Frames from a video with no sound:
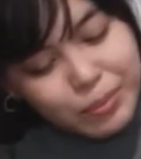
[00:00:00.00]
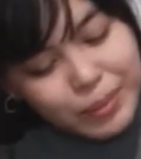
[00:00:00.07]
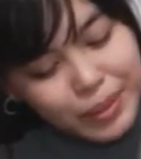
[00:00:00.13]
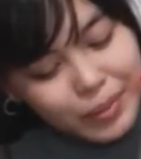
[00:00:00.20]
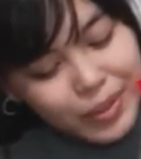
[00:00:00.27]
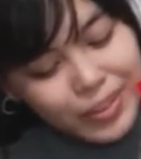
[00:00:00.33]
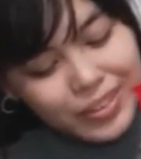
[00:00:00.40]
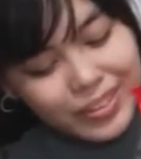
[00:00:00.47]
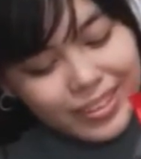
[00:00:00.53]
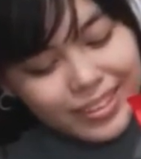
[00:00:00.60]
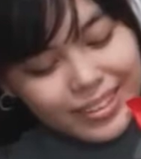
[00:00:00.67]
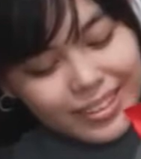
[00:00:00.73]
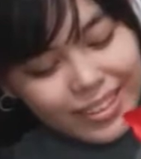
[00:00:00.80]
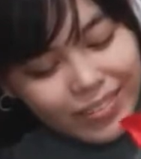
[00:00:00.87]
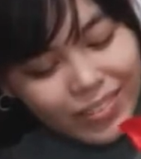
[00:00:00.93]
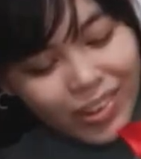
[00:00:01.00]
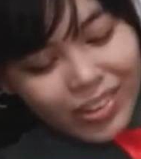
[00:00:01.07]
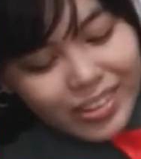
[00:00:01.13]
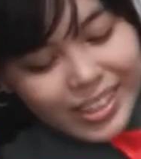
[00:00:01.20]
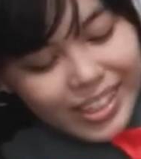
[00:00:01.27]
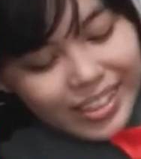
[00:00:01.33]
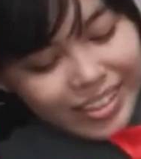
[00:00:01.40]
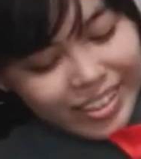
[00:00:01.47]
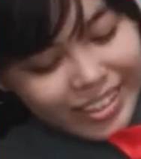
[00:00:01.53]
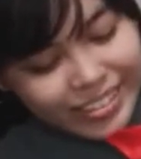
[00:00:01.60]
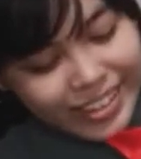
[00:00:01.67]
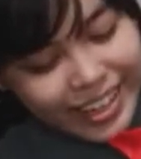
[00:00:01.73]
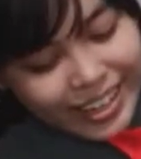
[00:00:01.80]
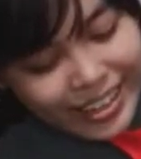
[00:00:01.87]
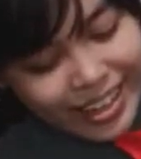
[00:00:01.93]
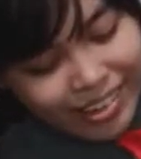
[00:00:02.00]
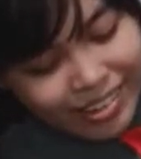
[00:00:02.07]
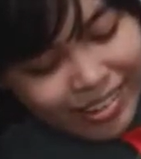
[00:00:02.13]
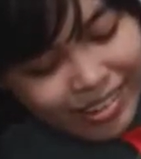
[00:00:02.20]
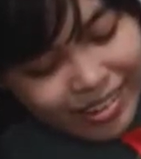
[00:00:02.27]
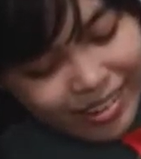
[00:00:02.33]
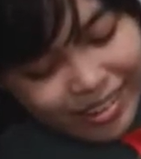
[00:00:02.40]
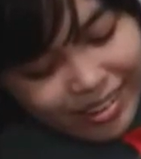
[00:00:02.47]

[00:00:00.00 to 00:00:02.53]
It's RWBY Rose, and I'm holding her right now.